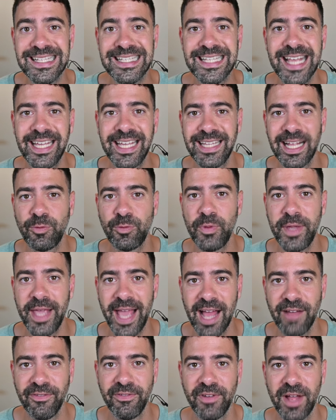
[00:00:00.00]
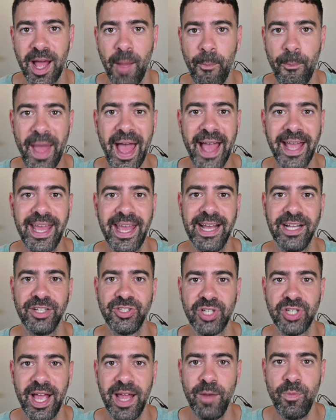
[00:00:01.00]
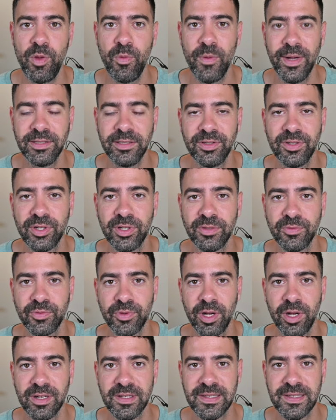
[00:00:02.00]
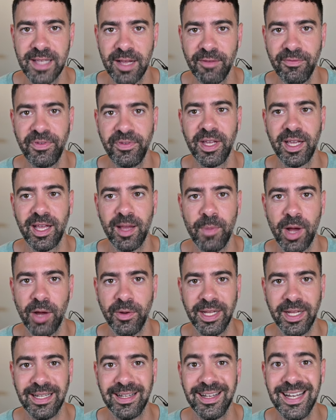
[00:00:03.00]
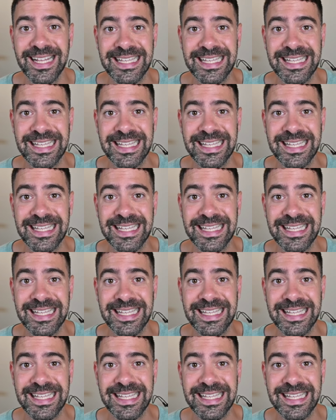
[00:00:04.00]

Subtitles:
say that we have a package and we want to control something about it.